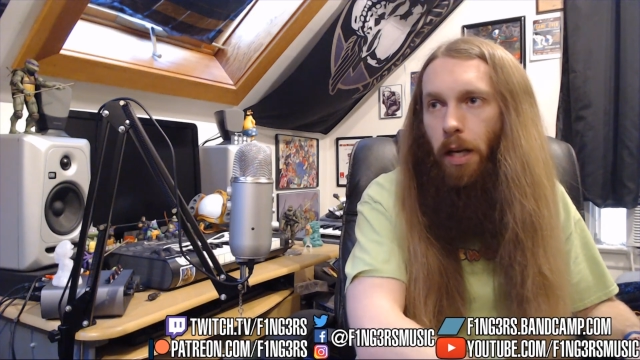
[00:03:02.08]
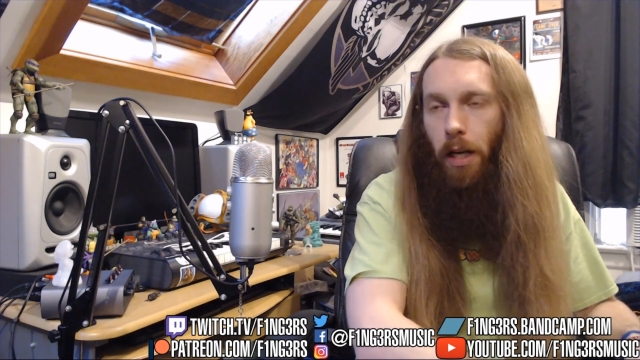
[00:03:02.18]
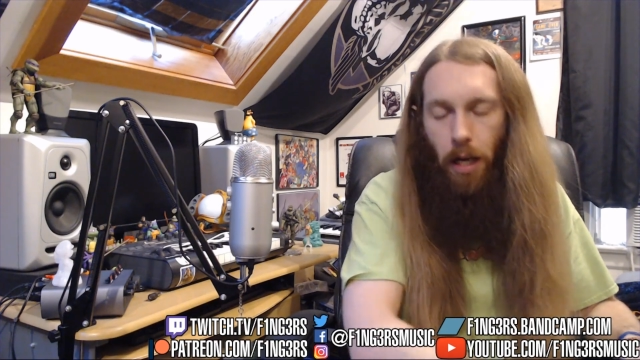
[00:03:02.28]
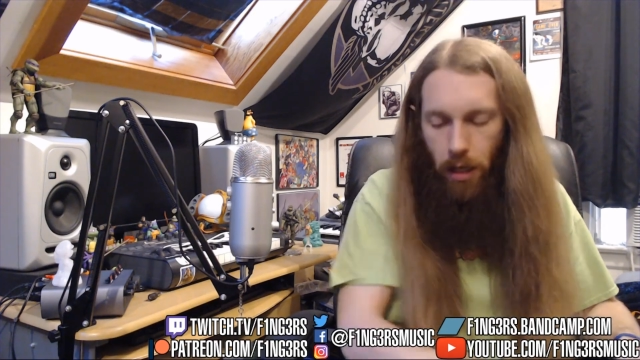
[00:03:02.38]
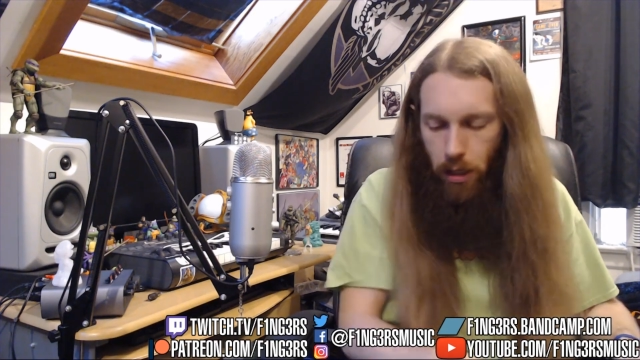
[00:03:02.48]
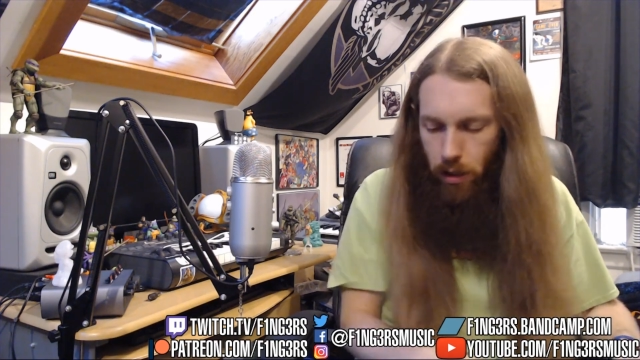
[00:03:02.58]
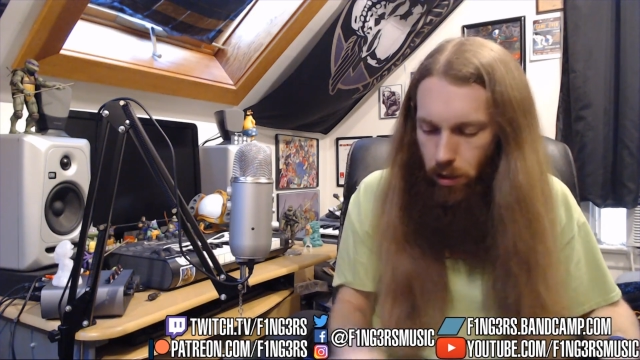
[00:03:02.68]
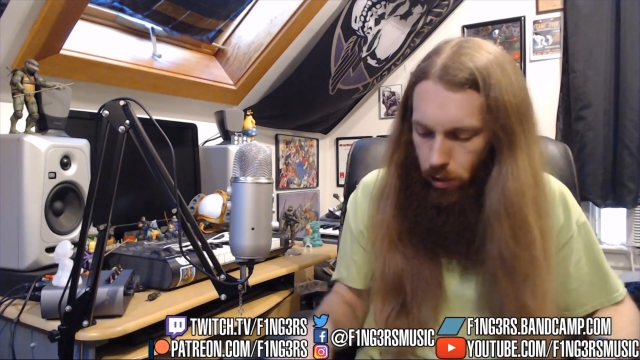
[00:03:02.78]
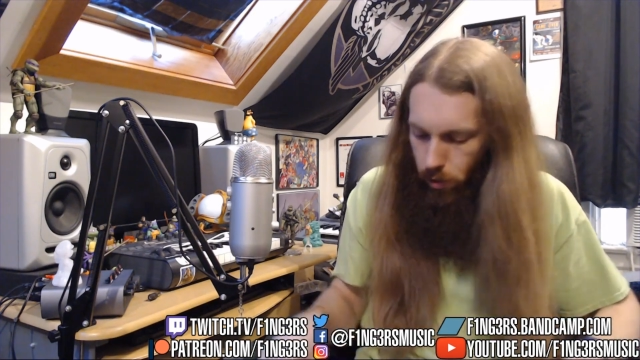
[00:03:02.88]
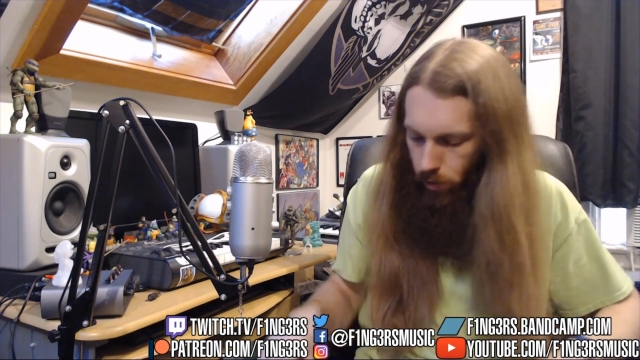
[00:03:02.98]
got
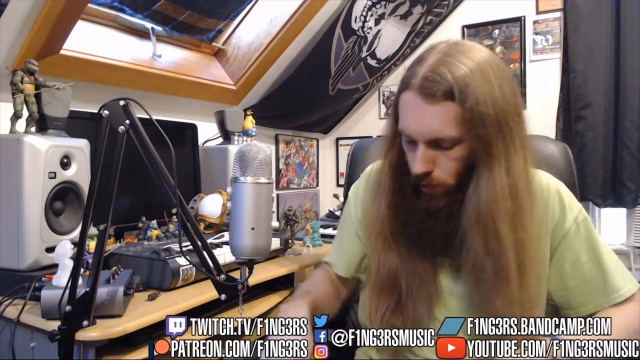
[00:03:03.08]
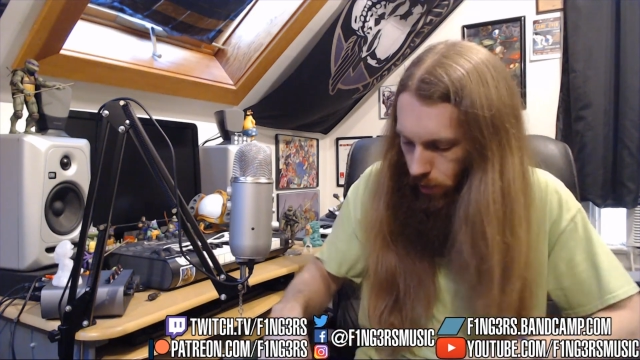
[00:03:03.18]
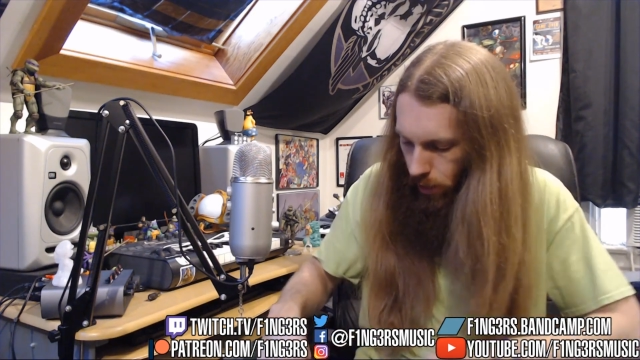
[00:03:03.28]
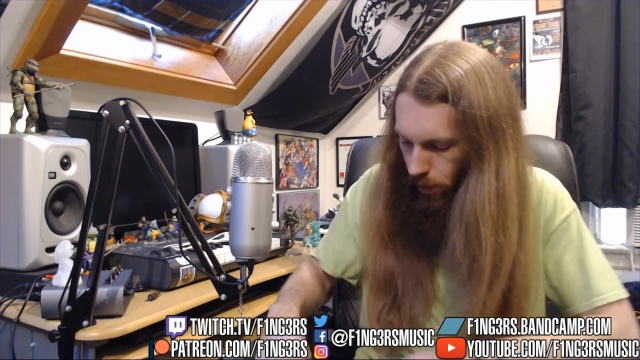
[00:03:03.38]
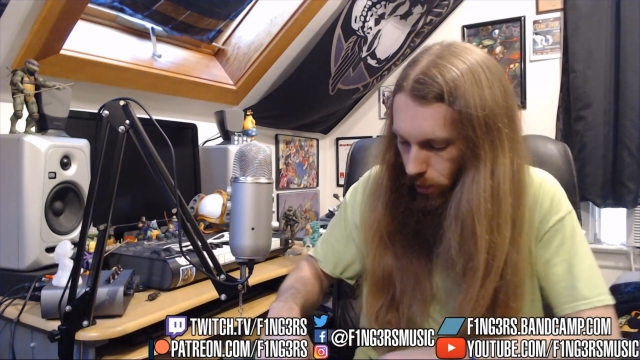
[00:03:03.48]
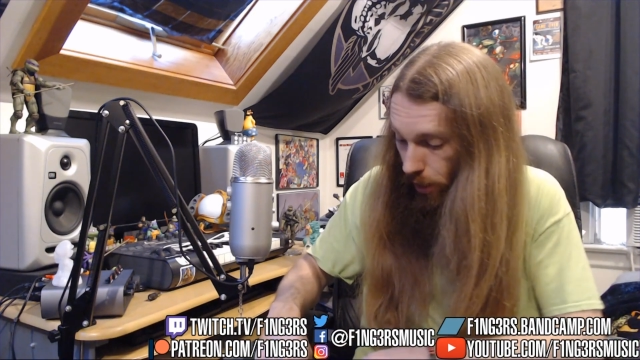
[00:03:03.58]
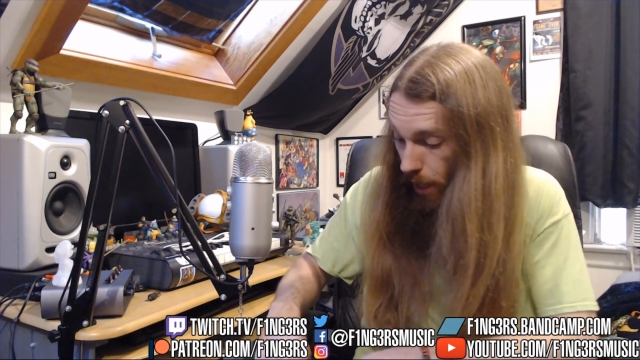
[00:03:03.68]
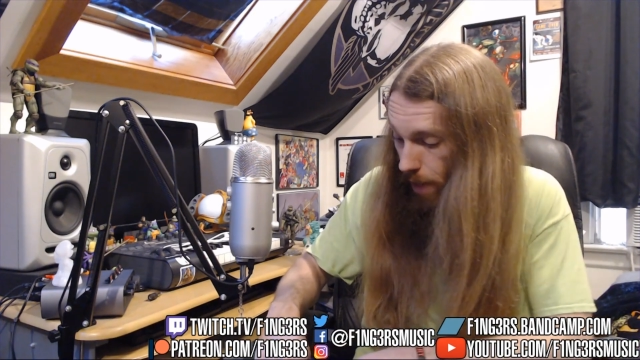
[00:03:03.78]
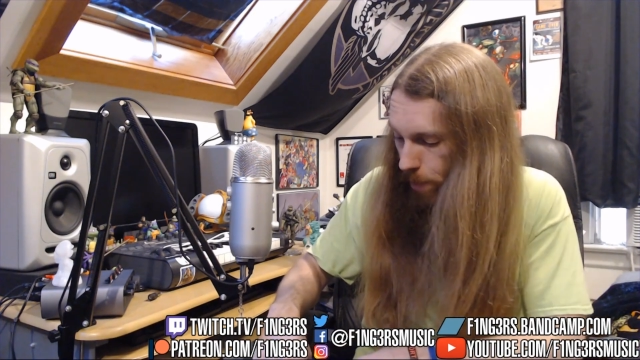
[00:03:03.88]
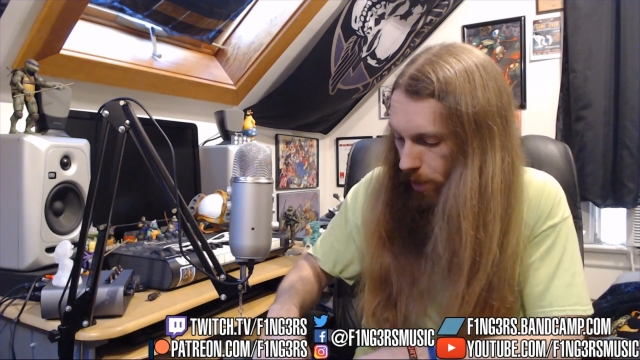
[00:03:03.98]
it actually
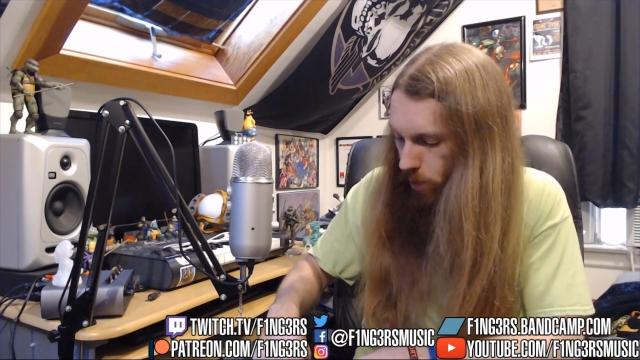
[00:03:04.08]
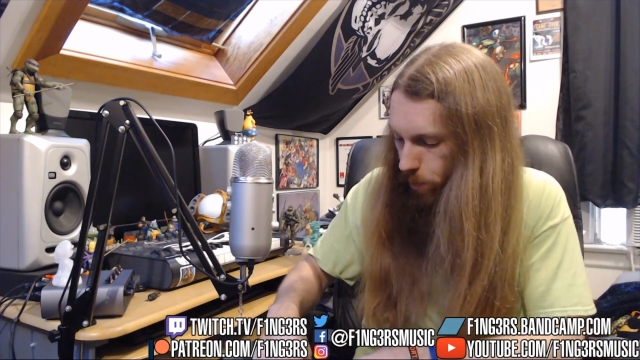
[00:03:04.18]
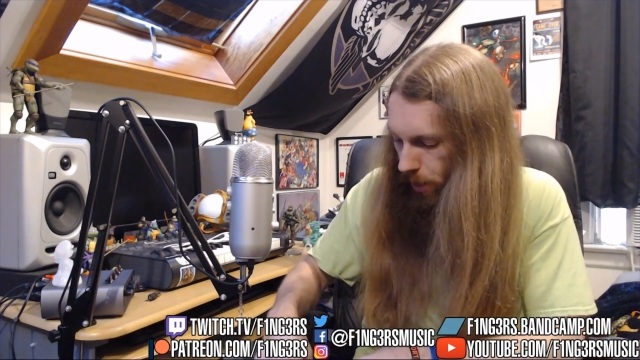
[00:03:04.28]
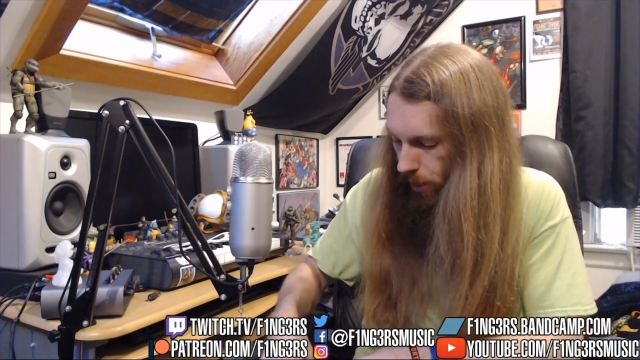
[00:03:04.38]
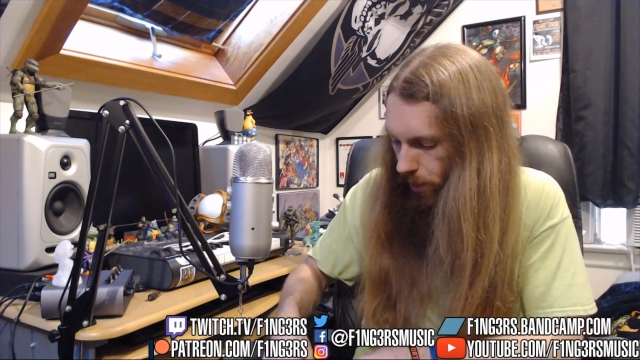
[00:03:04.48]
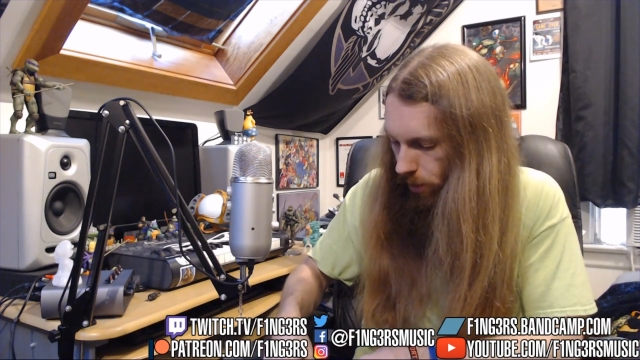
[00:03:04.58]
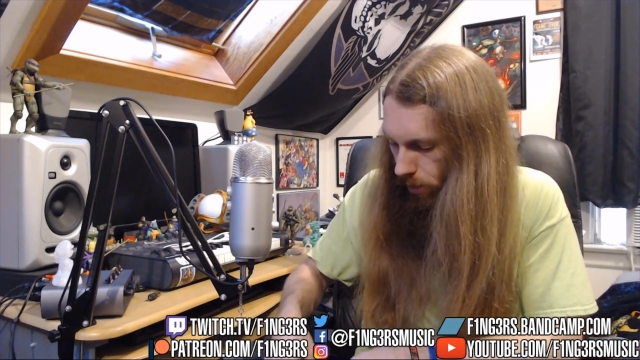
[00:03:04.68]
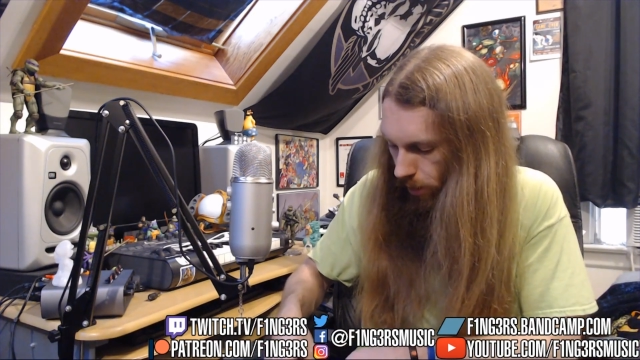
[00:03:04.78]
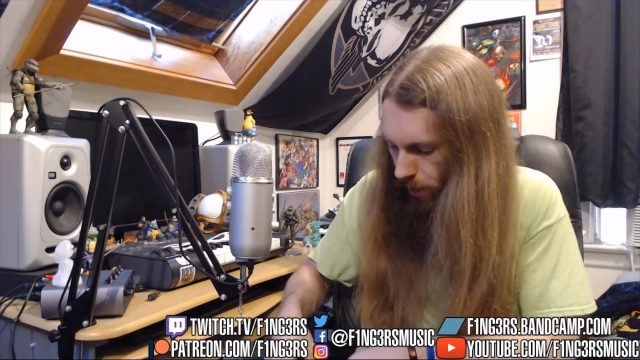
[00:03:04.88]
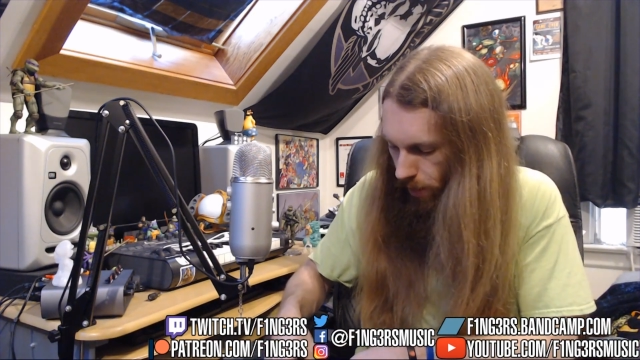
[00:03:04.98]
at Best Buy.
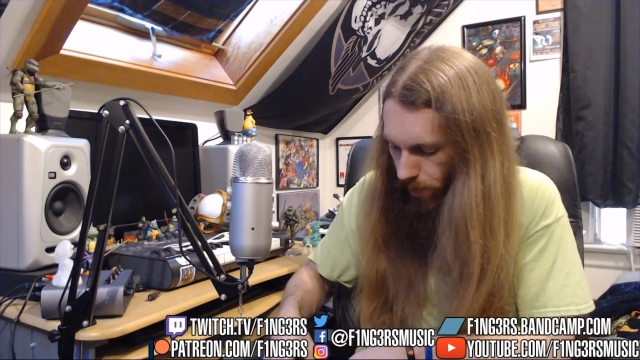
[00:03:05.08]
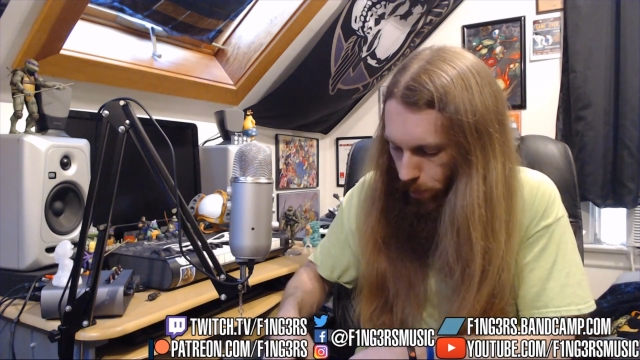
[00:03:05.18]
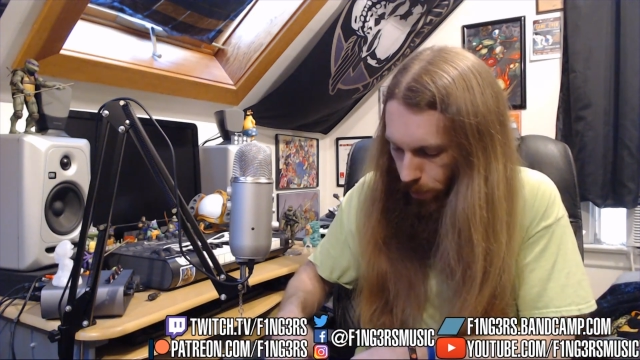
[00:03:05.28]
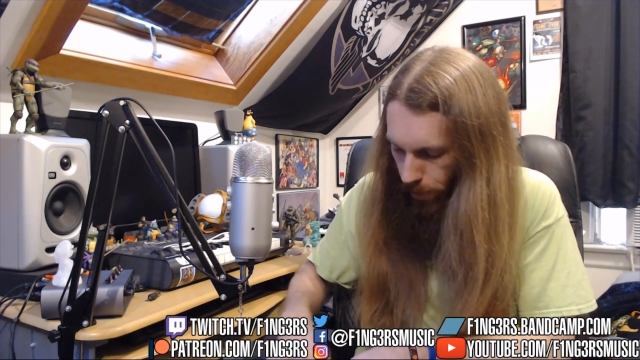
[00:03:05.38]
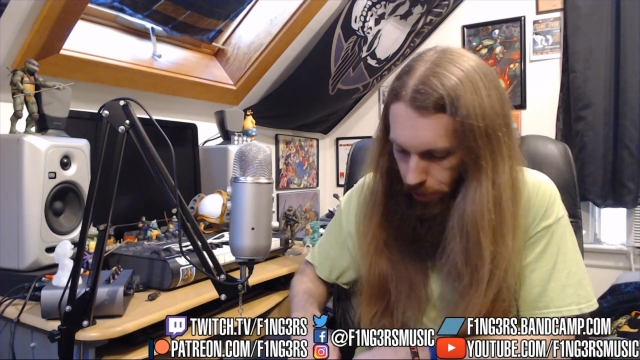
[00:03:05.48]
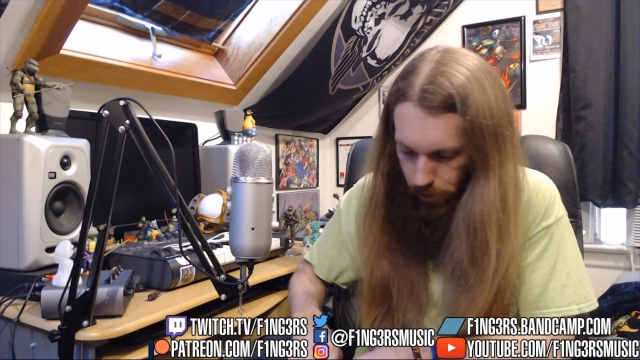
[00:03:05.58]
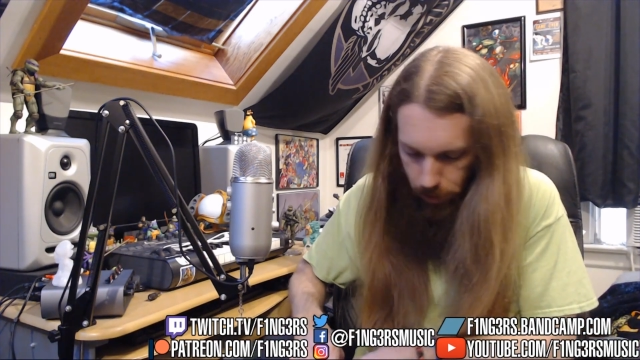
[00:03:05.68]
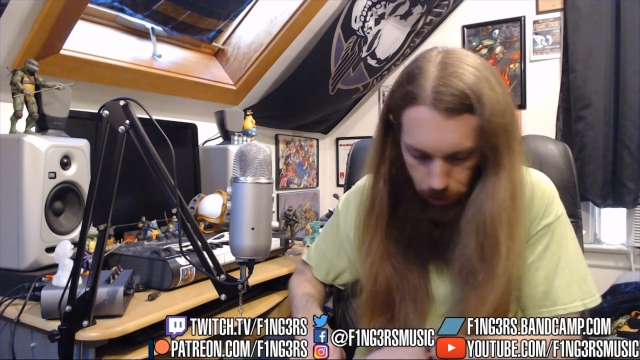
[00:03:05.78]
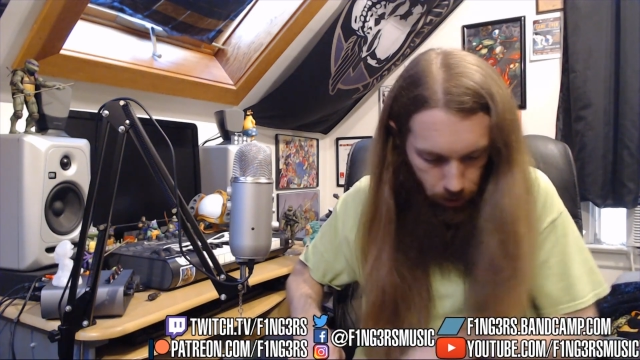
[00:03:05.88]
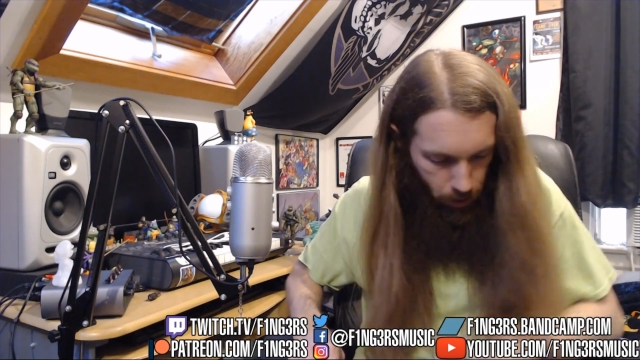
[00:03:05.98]
They have that price.